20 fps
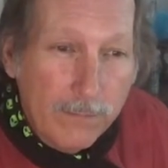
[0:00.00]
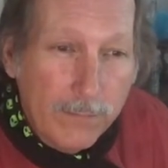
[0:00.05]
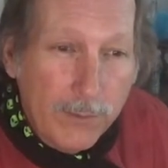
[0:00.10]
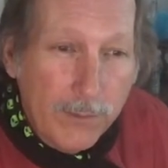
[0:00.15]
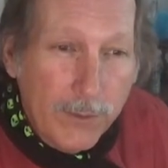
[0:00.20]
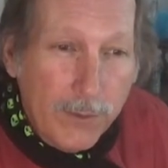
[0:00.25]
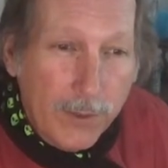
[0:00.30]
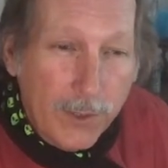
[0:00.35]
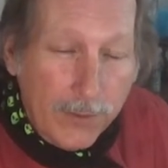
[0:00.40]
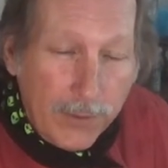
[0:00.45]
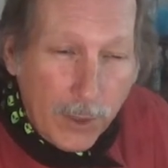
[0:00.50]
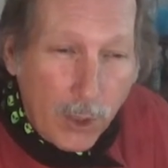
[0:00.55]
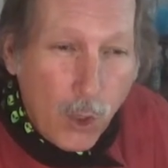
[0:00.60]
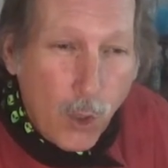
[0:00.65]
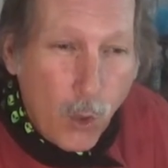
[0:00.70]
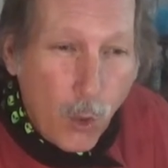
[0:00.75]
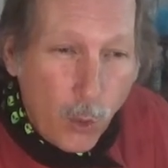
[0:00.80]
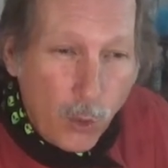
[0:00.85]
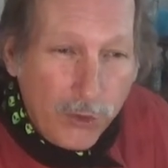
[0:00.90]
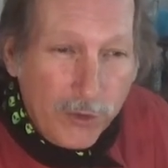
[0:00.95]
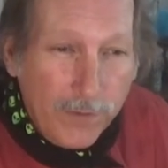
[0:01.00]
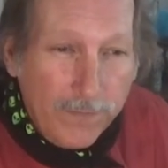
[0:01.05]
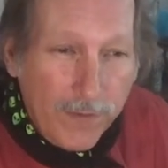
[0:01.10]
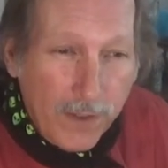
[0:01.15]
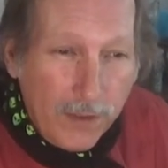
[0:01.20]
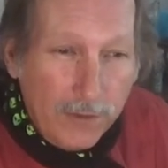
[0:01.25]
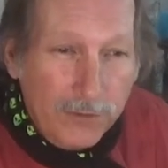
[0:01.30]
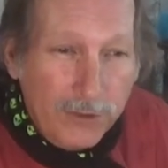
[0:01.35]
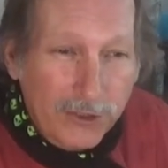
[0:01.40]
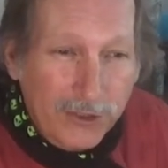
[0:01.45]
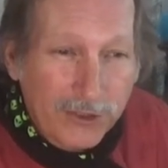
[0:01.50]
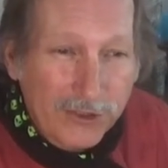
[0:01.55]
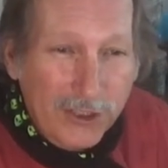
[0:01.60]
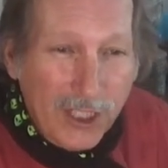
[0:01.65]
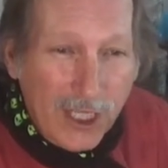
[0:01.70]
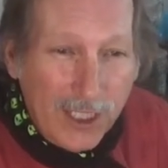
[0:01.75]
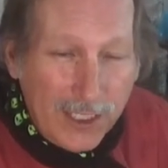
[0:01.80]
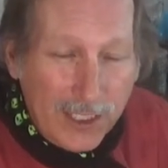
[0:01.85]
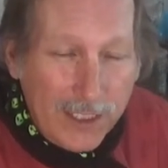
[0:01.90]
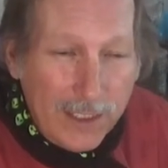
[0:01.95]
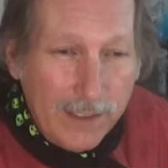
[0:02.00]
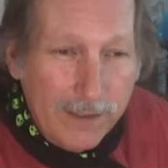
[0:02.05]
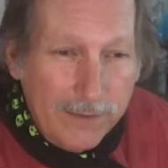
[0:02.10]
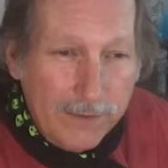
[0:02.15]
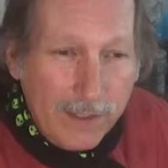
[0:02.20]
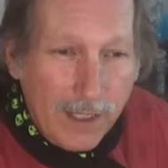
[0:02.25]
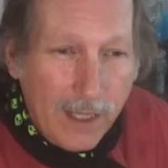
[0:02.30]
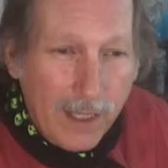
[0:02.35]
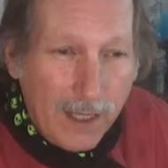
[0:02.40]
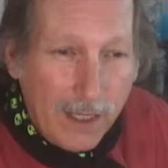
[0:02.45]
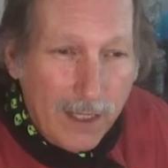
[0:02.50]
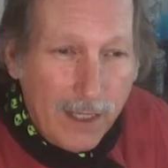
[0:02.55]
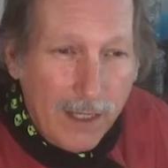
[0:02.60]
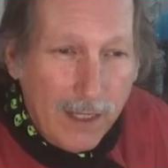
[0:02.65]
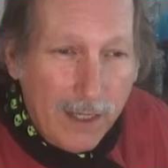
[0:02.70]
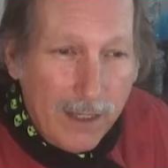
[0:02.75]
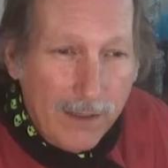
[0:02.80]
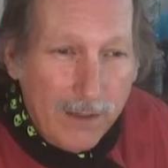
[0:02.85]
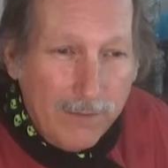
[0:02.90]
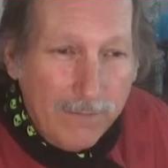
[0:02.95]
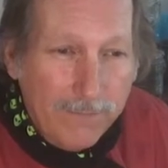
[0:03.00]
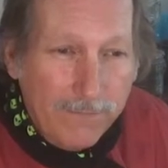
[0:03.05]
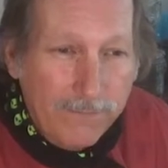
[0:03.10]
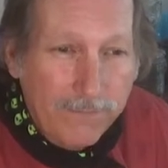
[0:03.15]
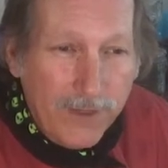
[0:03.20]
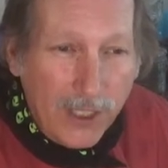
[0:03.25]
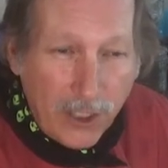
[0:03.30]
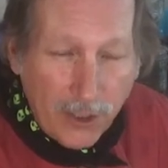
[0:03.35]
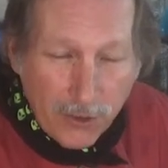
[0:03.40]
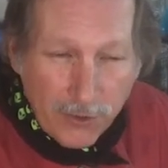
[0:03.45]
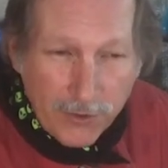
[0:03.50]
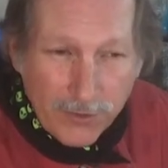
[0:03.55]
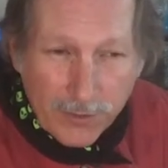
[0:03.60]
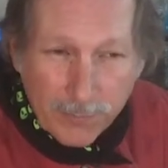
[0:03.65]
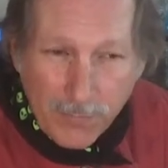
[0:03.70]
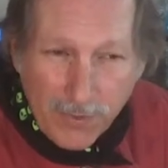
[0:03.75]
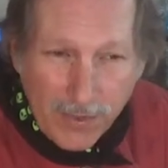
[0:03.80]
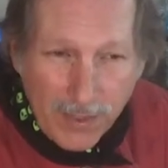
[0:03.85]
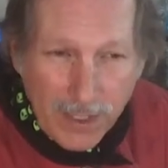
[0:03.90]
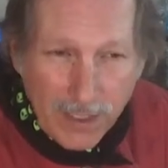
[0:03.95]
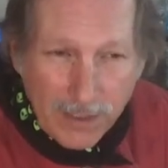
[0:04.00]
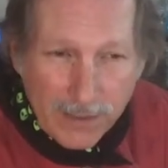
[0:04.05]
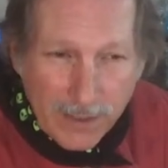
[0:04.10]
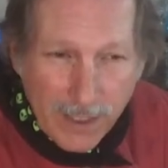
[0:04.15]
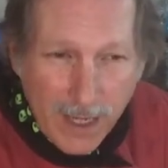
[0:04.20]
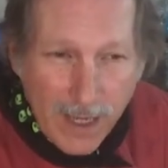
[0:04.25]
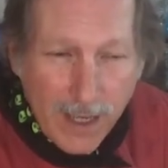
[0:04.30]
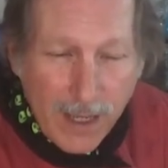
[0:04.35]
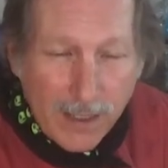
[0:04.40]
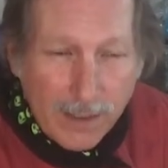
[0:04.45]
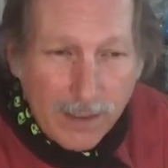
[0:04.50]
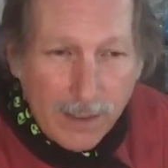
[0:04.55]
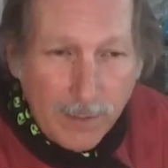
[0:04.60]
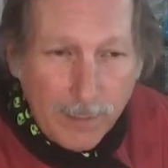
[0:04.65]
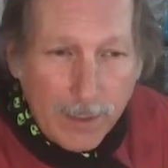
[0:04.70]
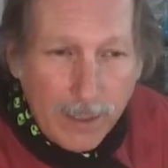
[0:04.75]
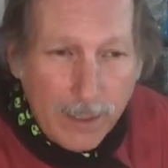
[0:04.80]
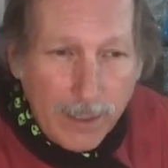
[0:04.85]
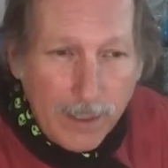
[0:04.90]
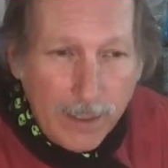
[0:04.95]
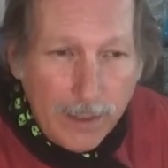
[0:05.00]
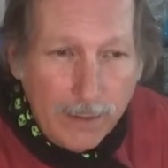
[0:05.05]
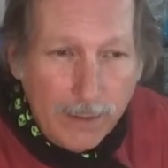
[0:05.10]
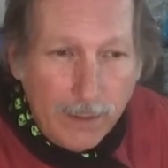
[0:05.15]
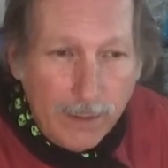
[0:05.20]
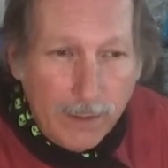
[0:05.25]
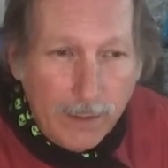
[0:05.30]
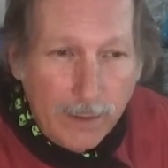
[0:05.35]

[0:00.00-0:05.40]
during the course of those studies, I have figured some things out about